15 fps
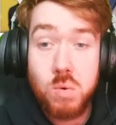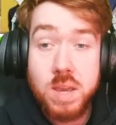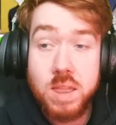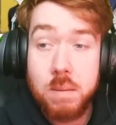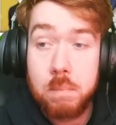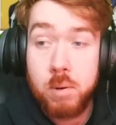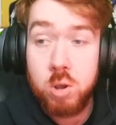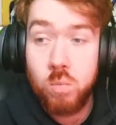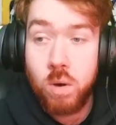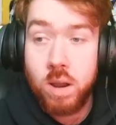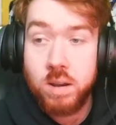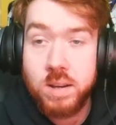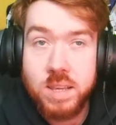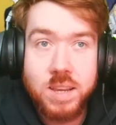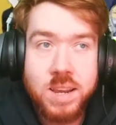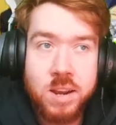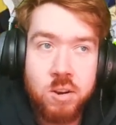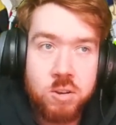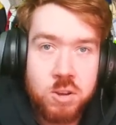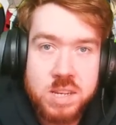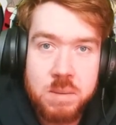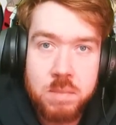get the blue one, then you
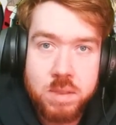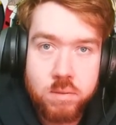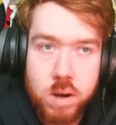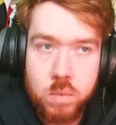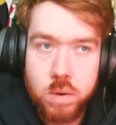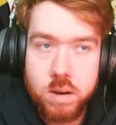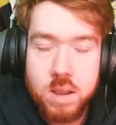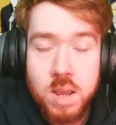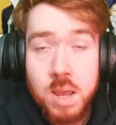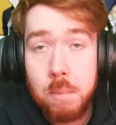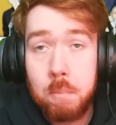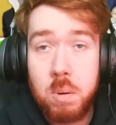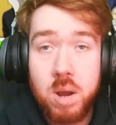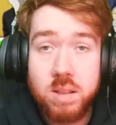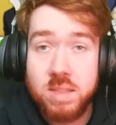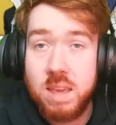cannot use him with the red one. But